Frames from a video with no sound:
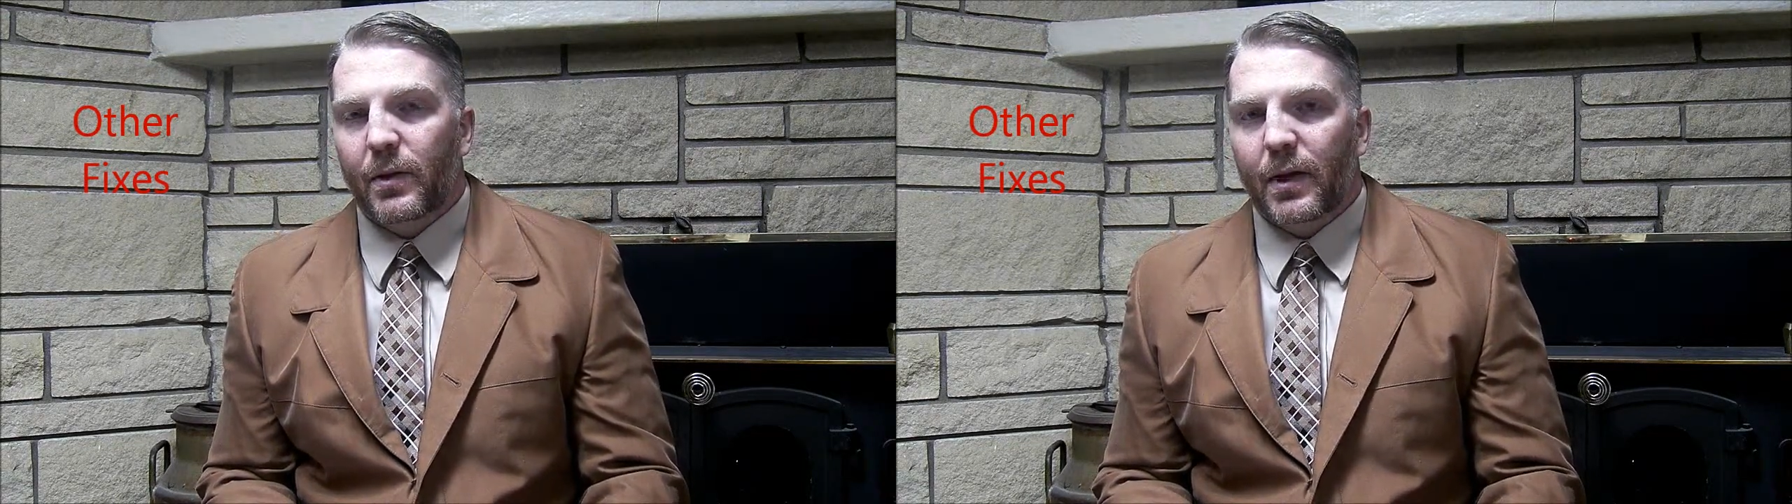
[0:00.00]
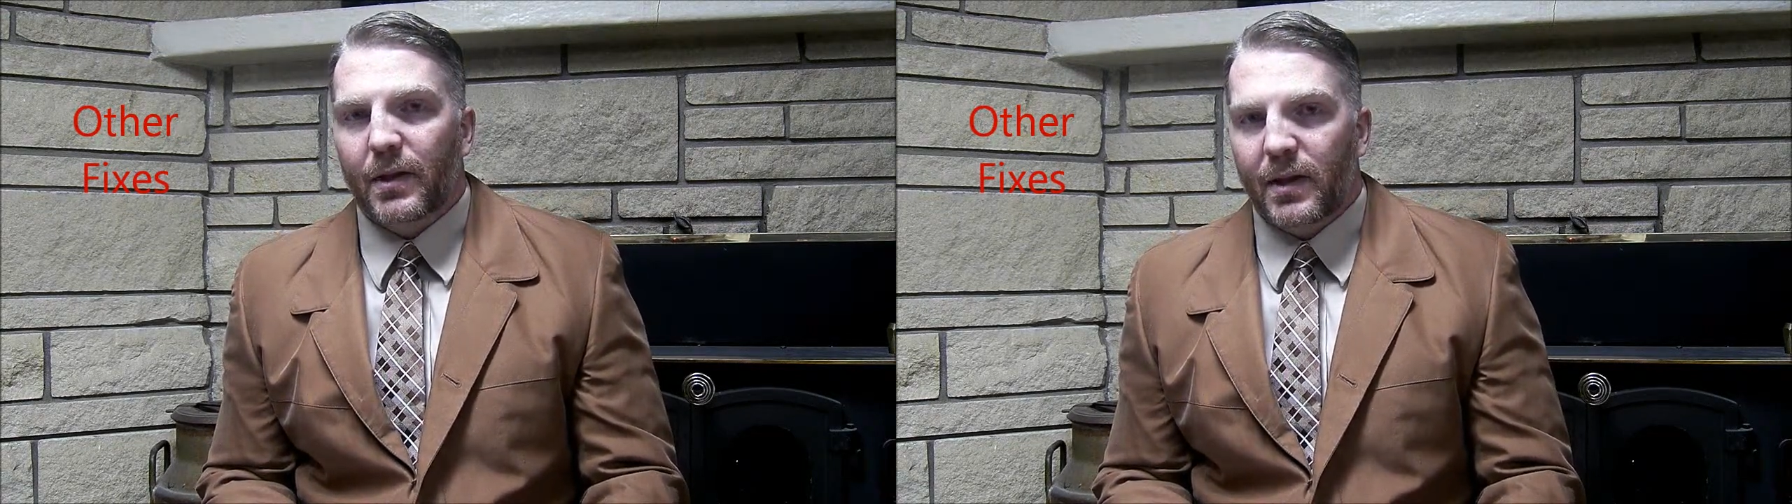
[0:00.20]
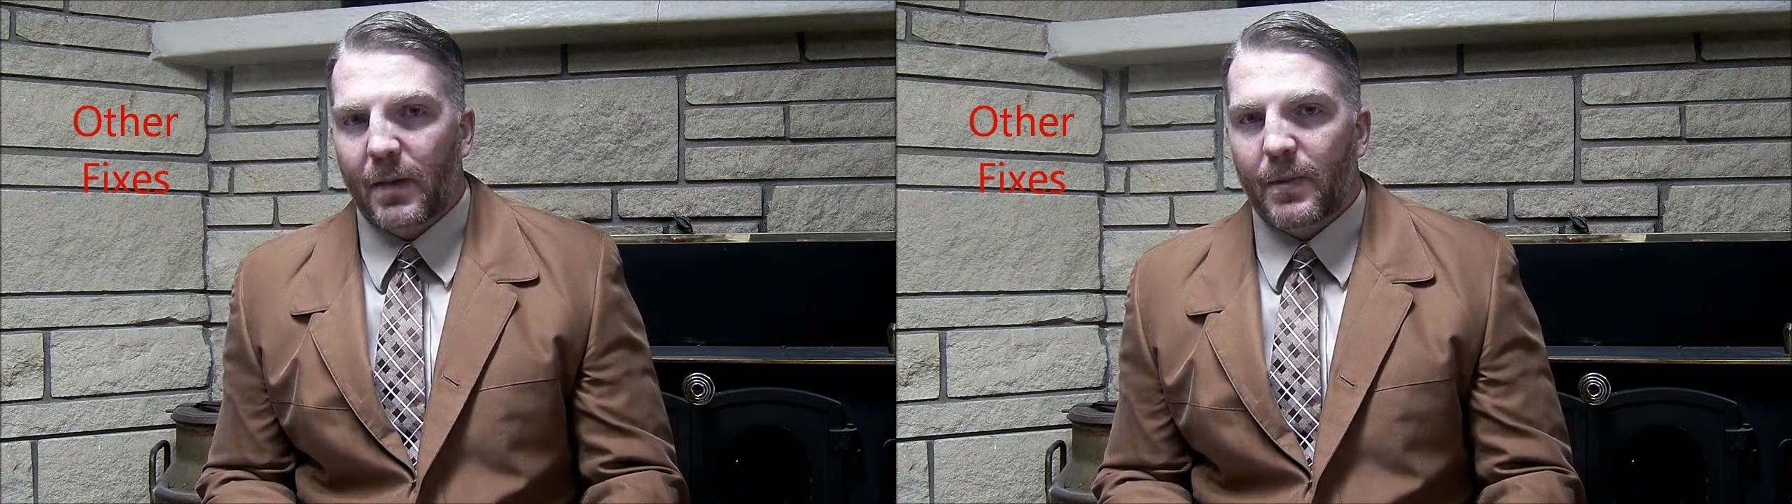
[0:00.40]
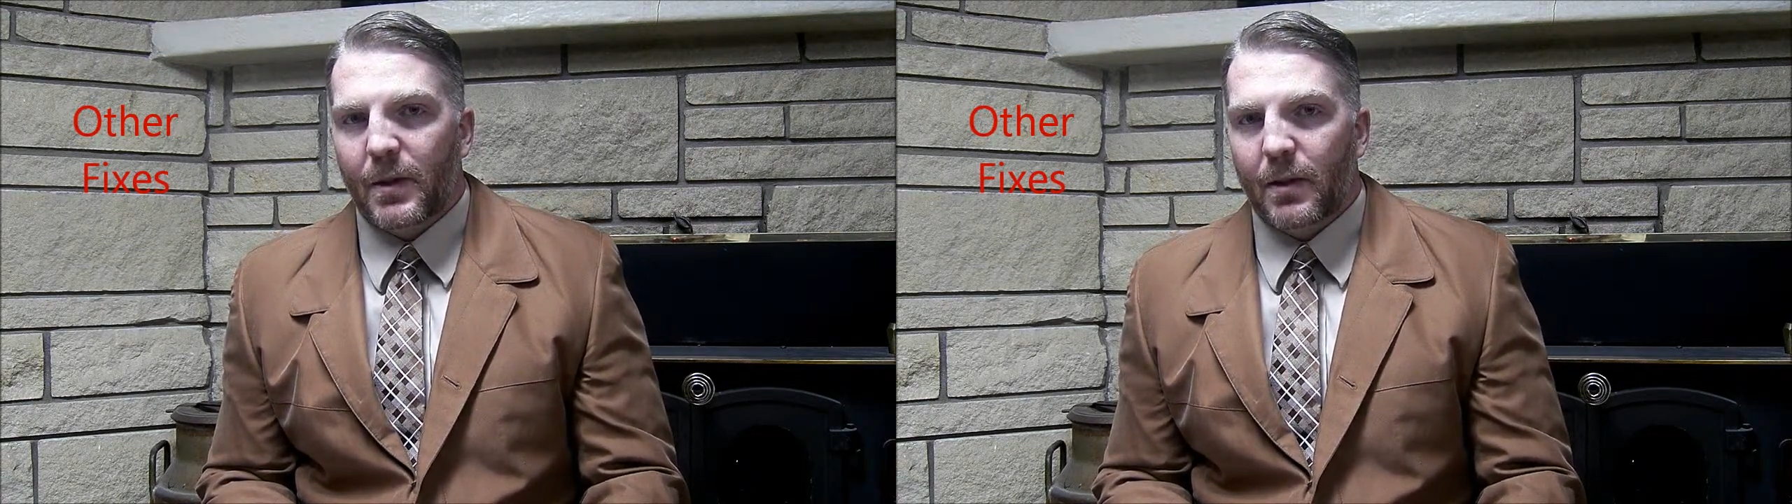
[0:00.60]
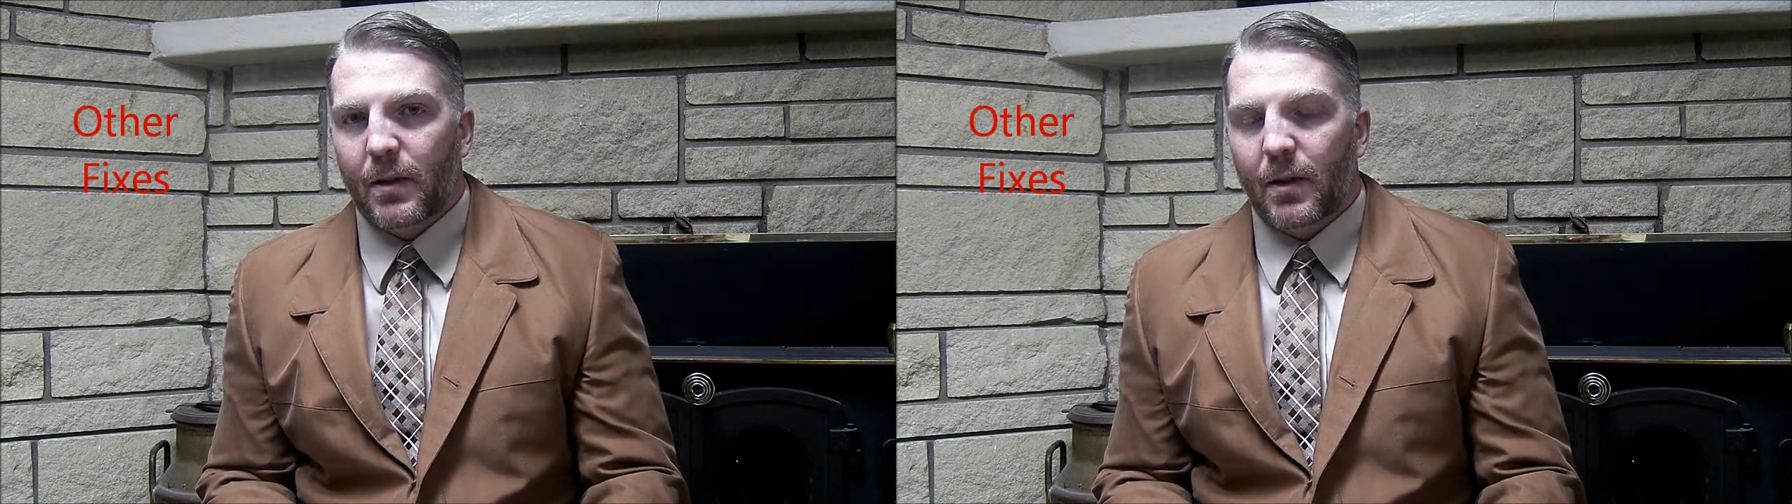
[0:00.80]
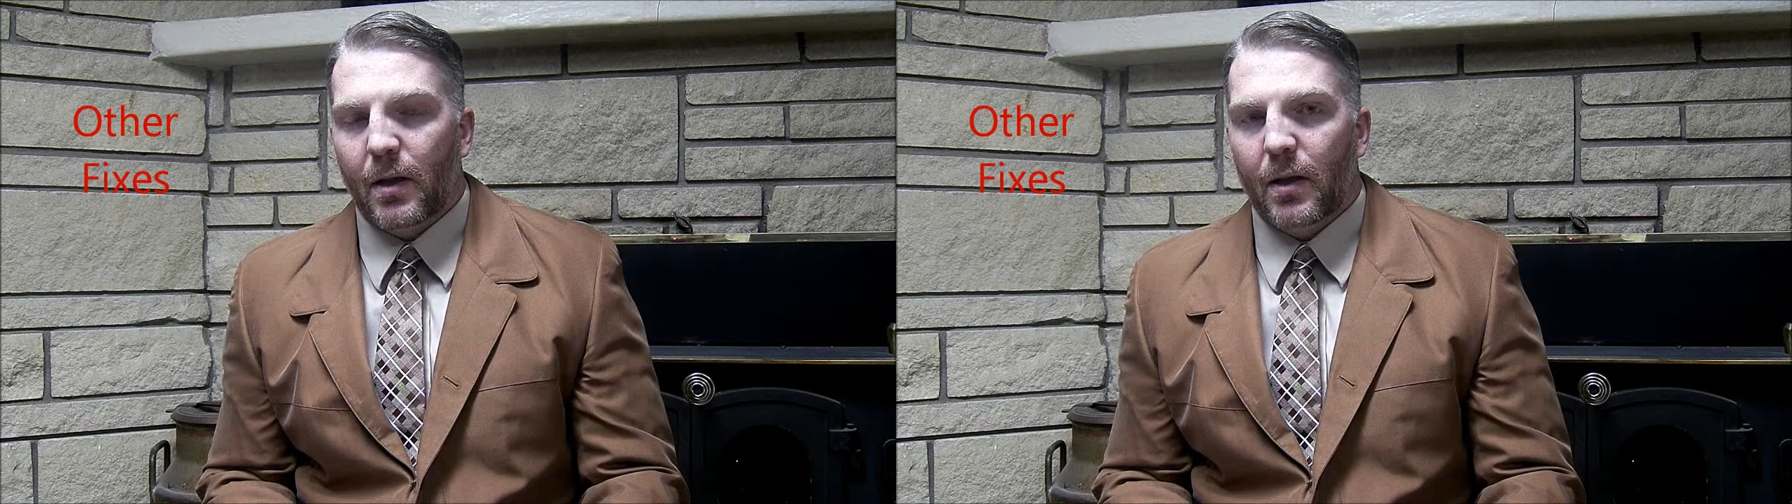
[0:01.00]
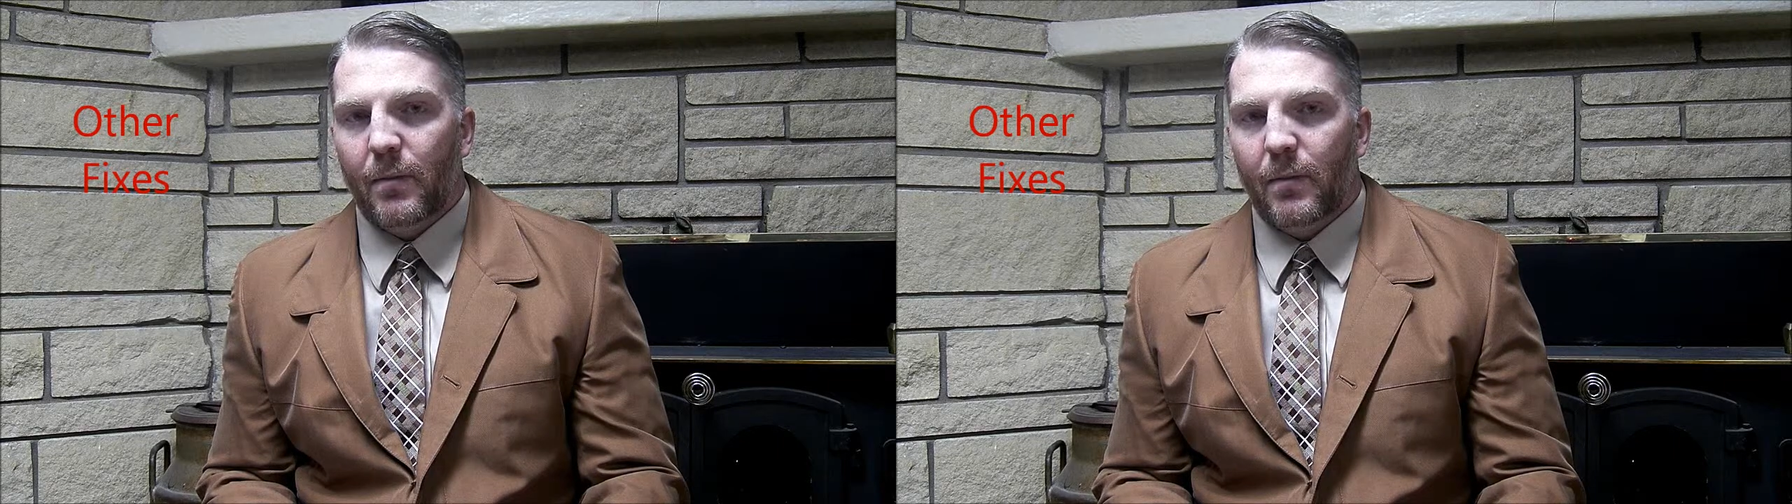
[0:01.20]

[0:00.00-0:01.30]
an exception in the law,